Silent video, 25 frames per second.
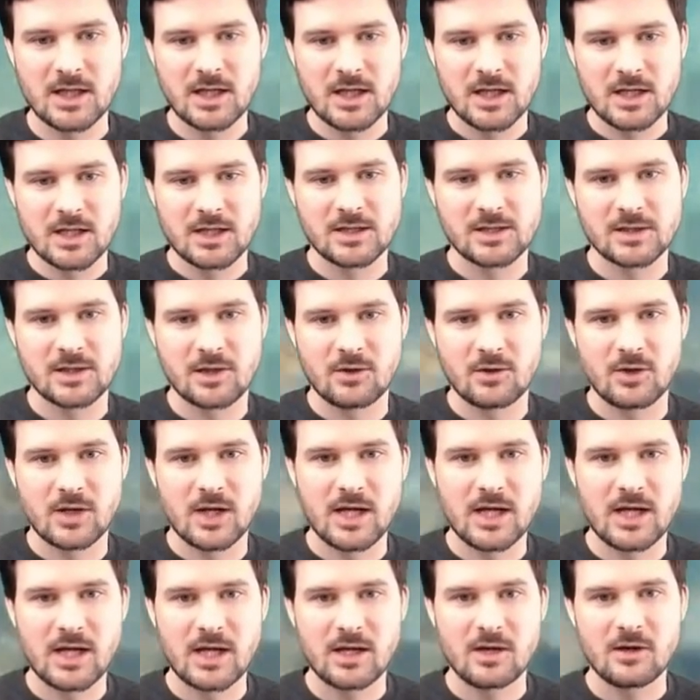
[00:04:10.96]
So
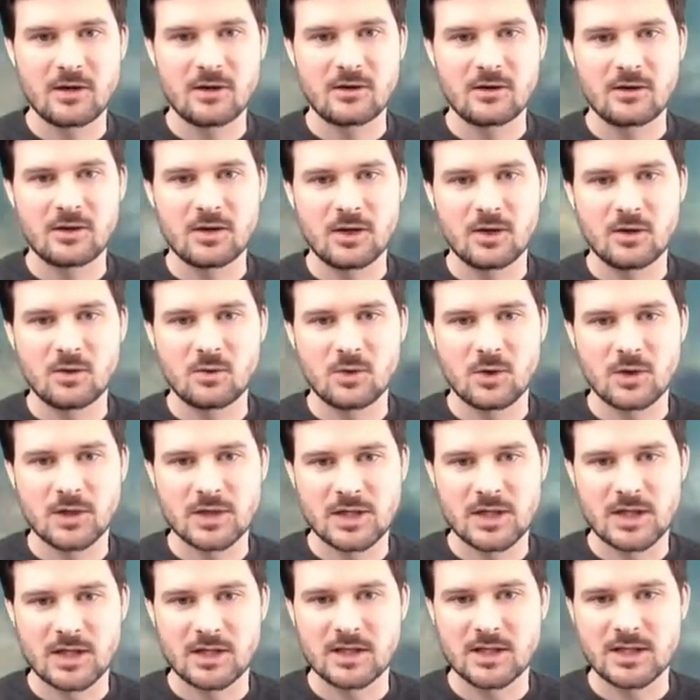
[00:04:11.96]
here you're
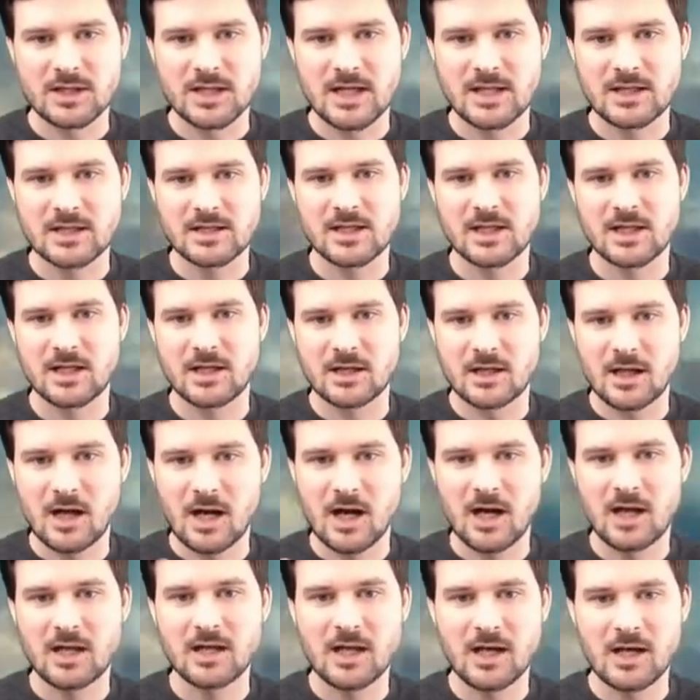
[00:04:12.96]
watching the 10 second
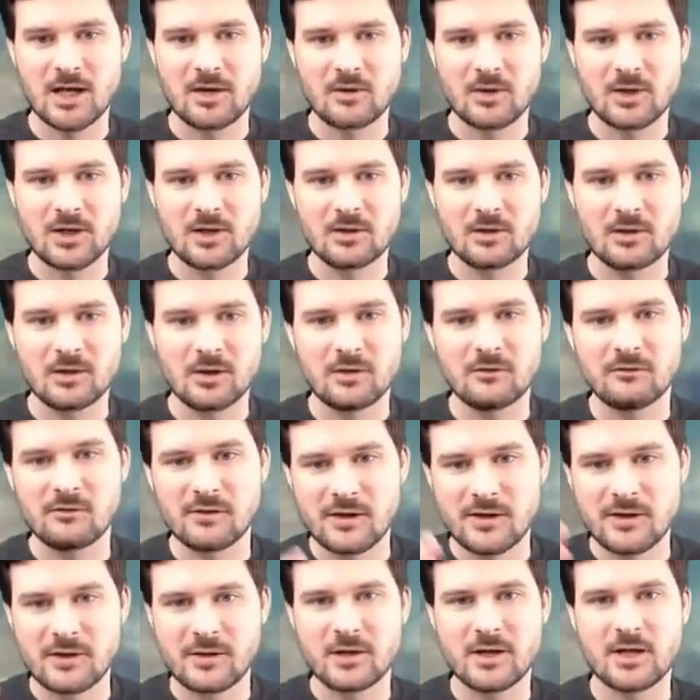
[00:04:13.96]
highlight reel of a
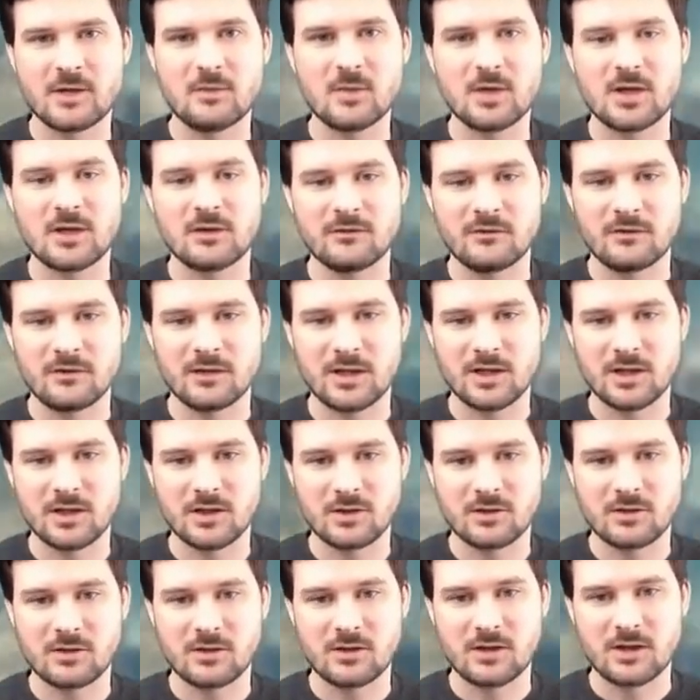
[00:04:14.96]
30 minute
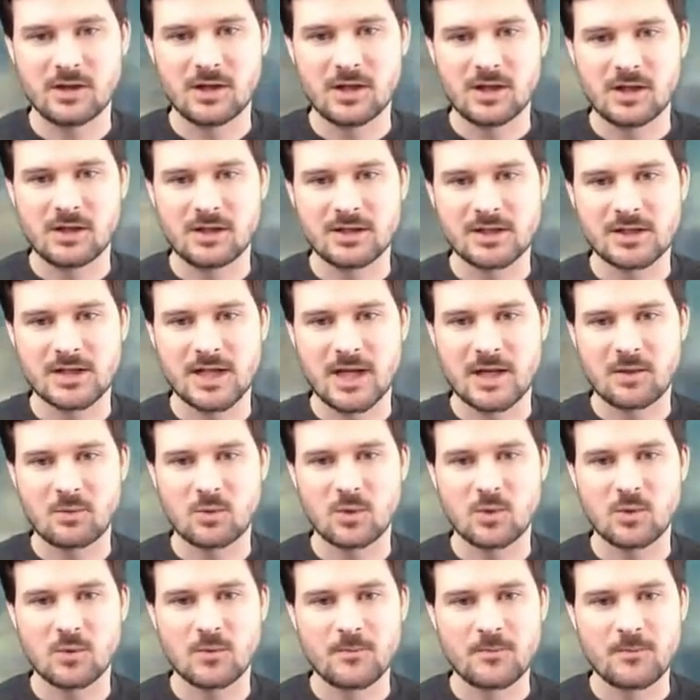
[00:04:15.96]
video
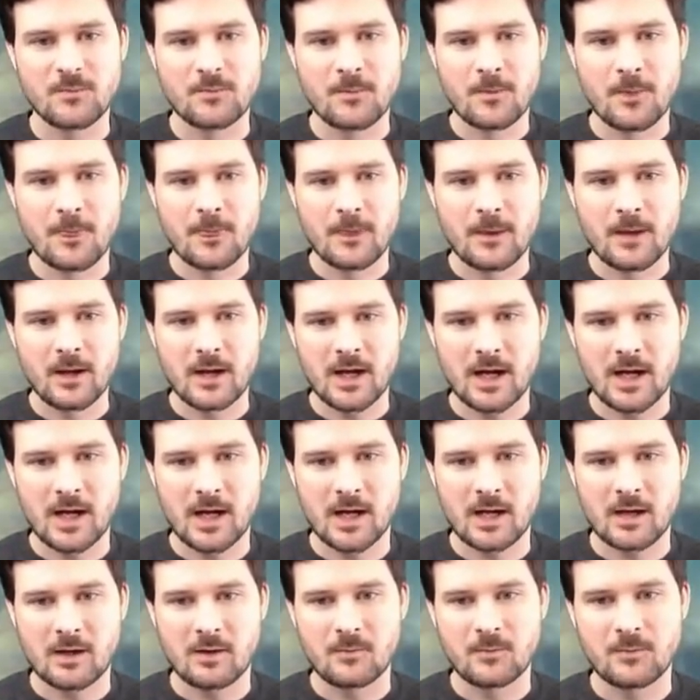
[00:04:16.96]
sample.
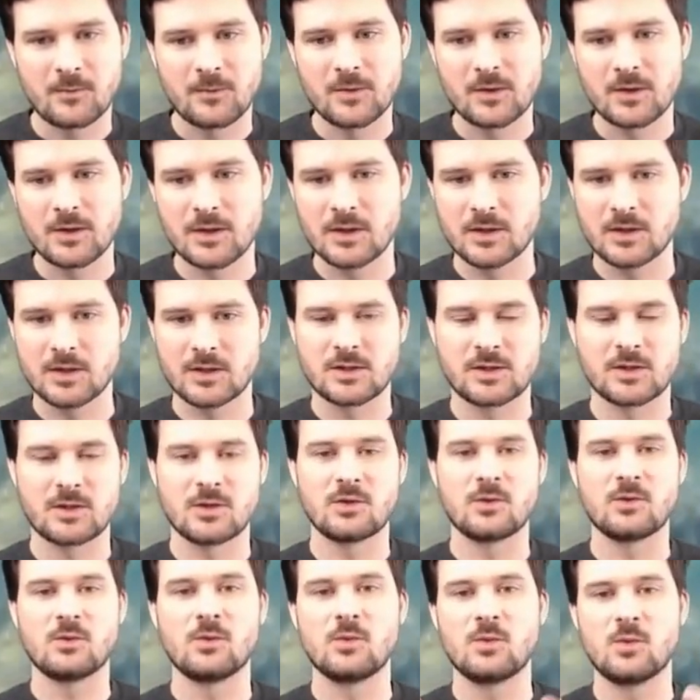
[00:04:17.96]
Um,
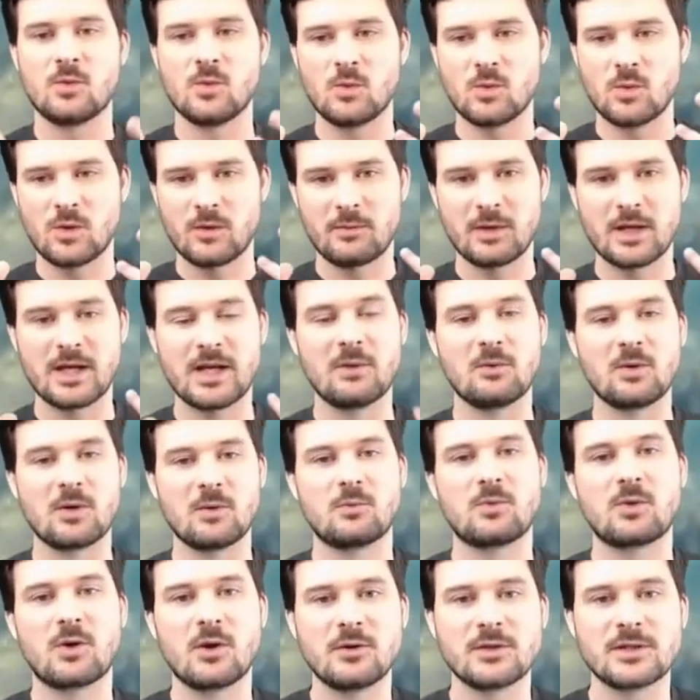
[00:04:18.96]
so we've been able to
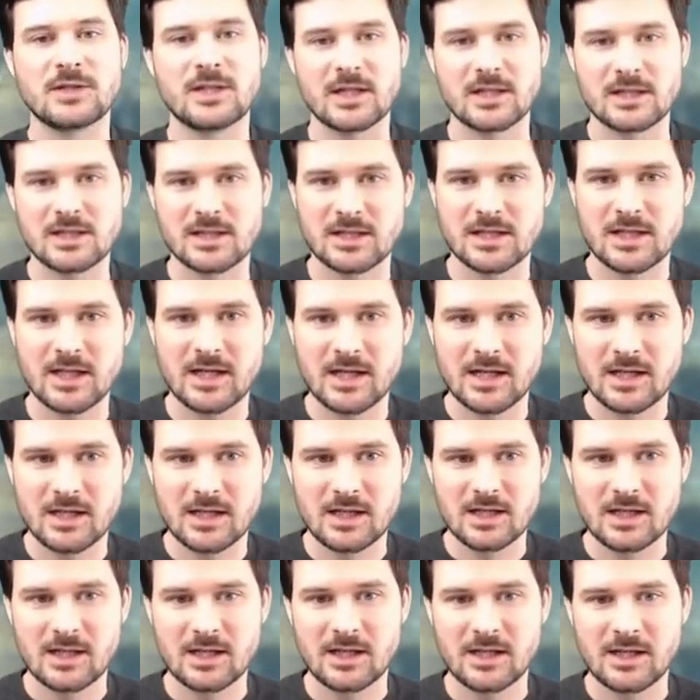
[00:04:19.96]
process that,
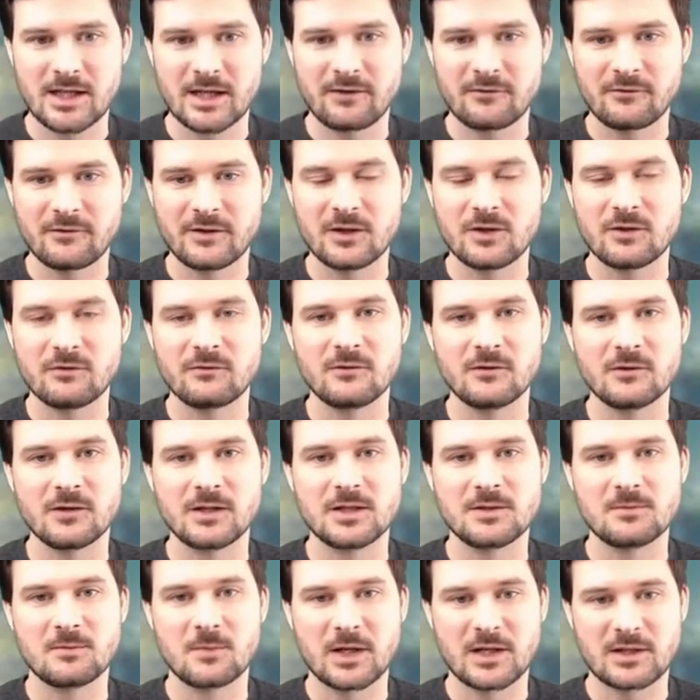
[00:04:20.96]
that video
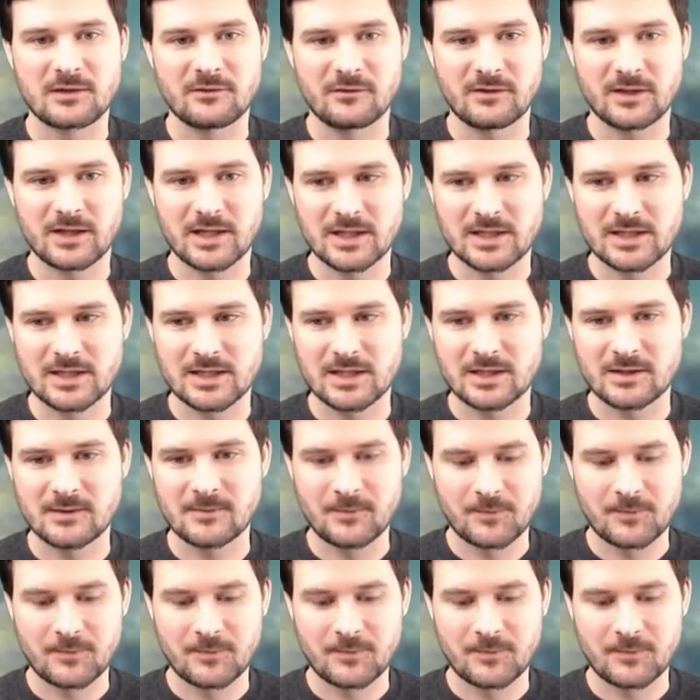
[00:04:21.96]
footage much faster.